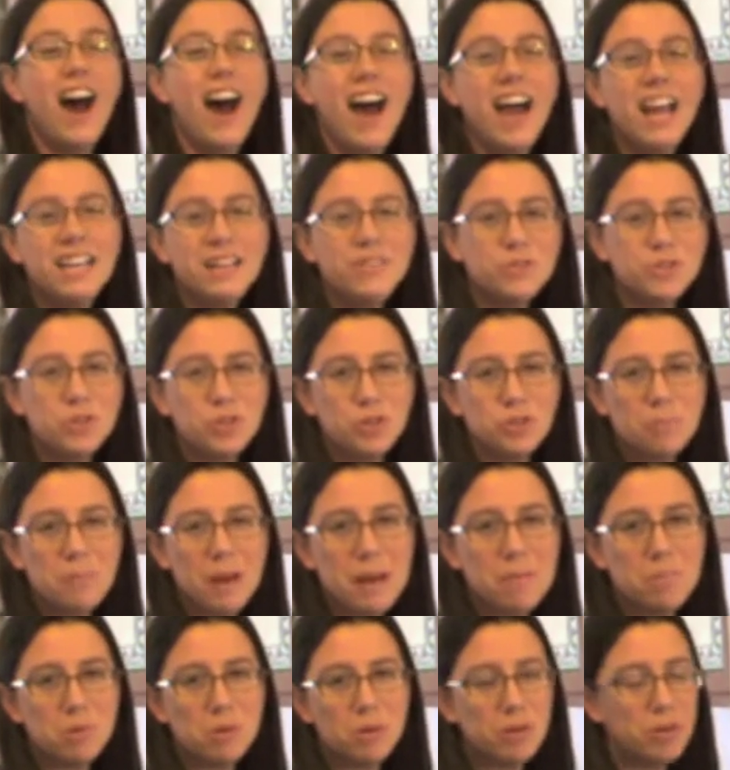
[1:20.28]
I have turned
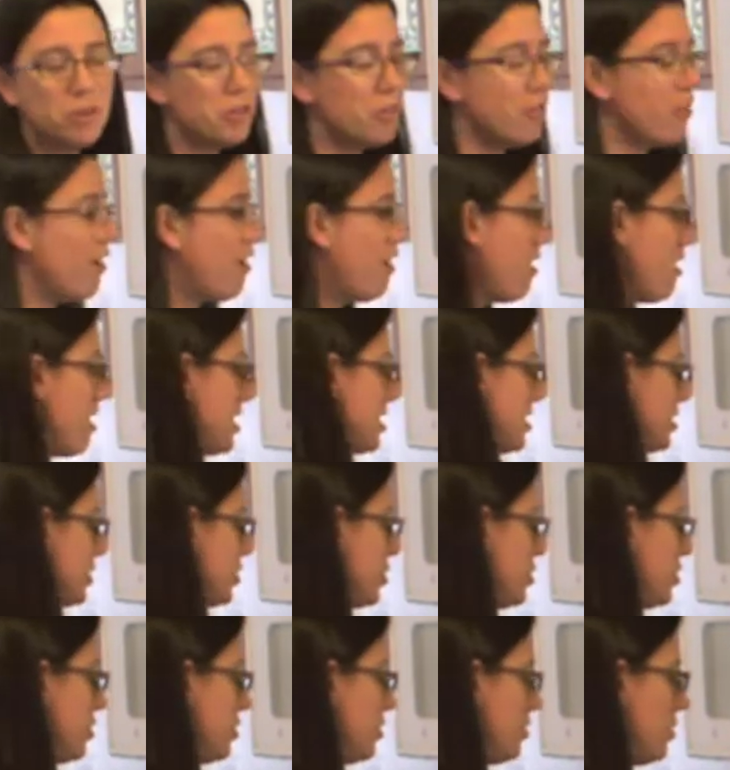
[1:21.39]
my burner on
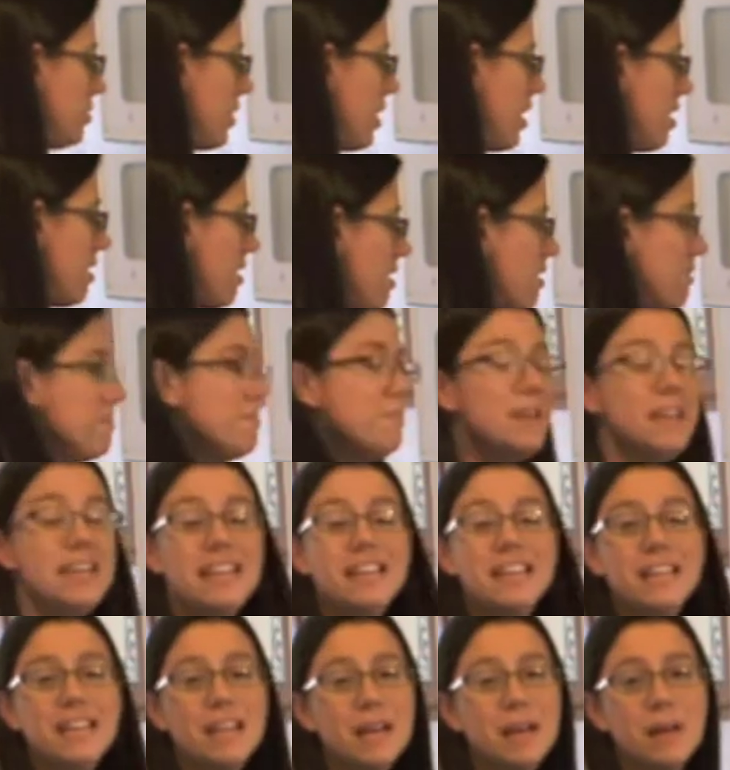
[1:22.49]
to
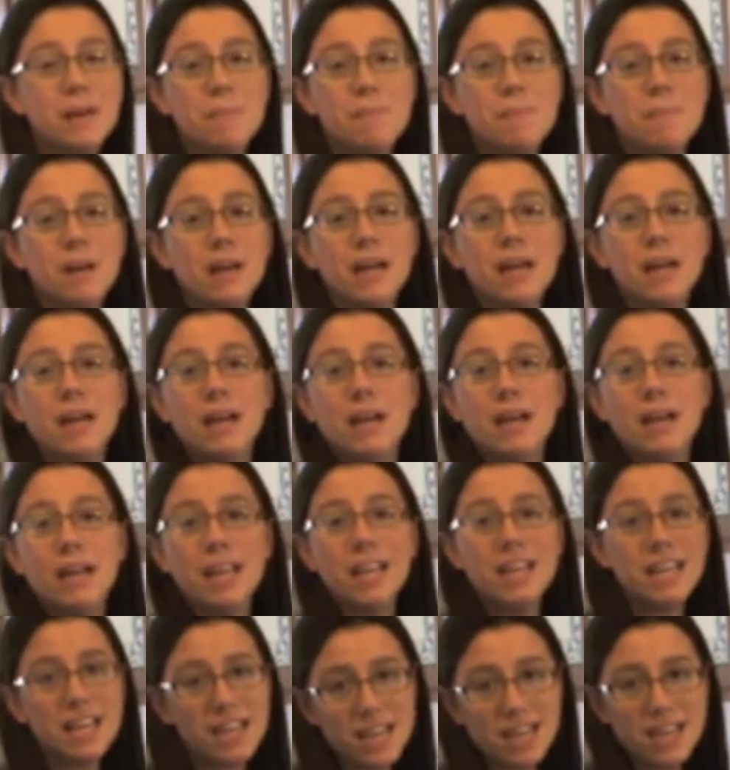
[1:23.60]
medium
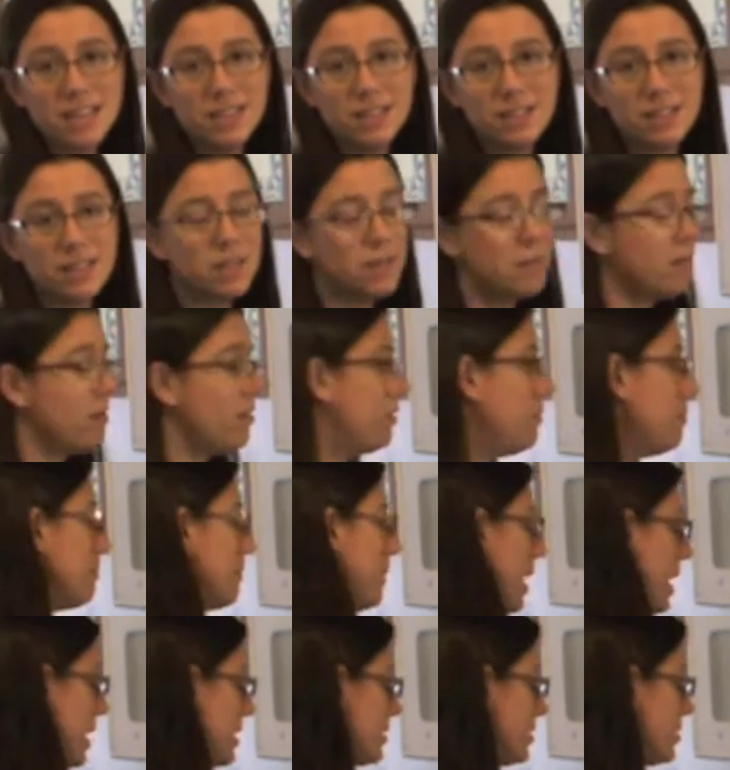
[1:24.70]
heat. On
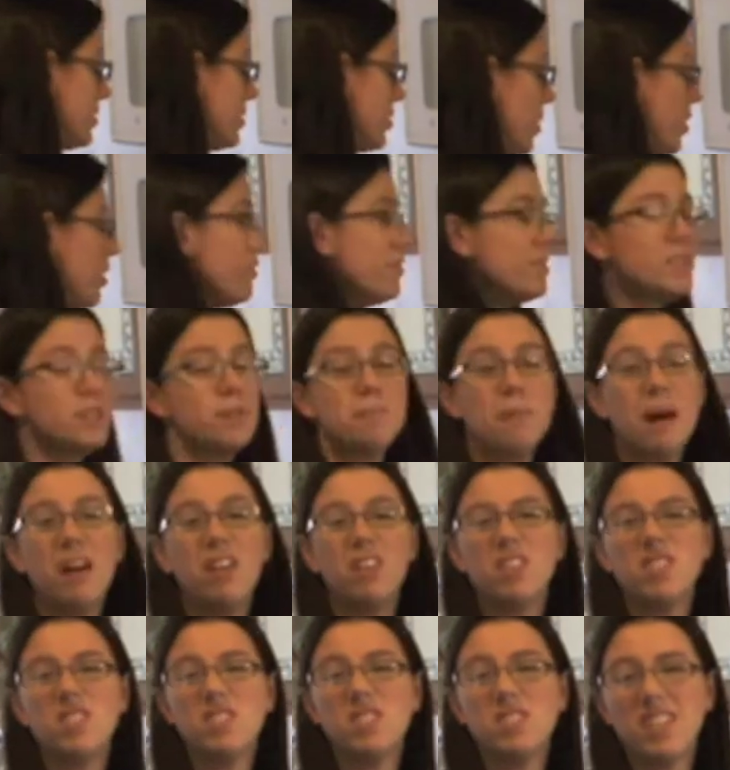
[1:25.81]
my stove it's
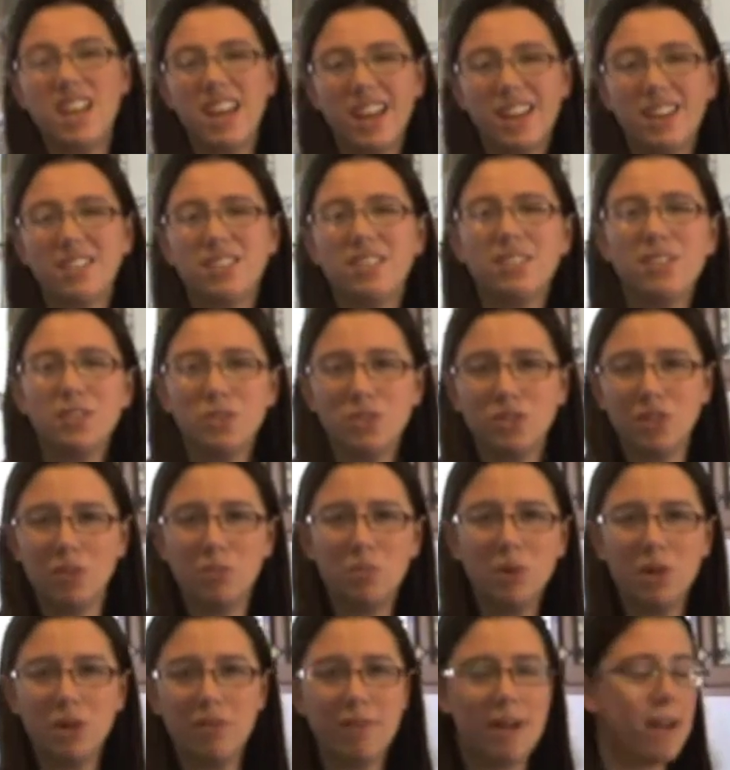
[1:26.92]
about a 6, so
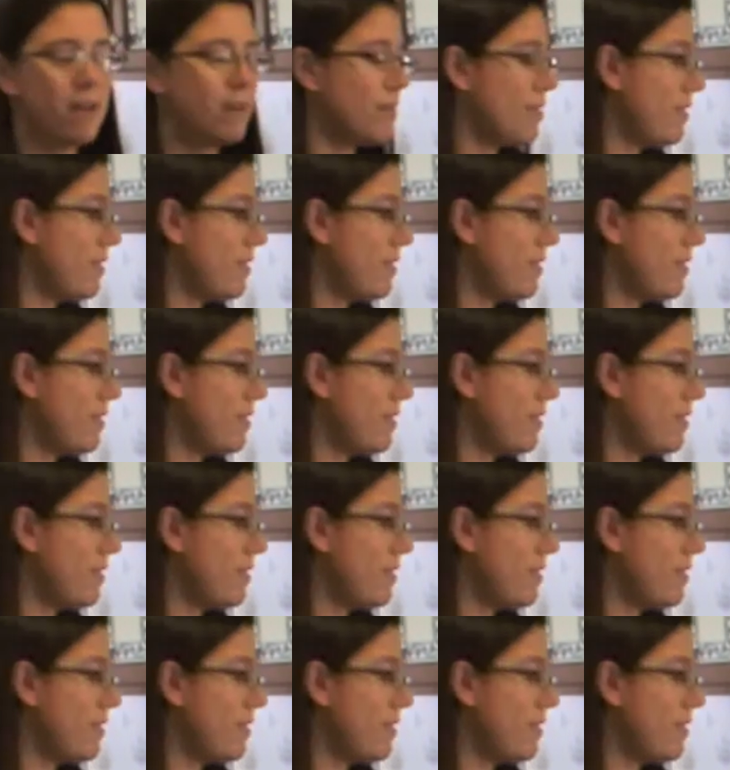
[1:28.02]
somewhere around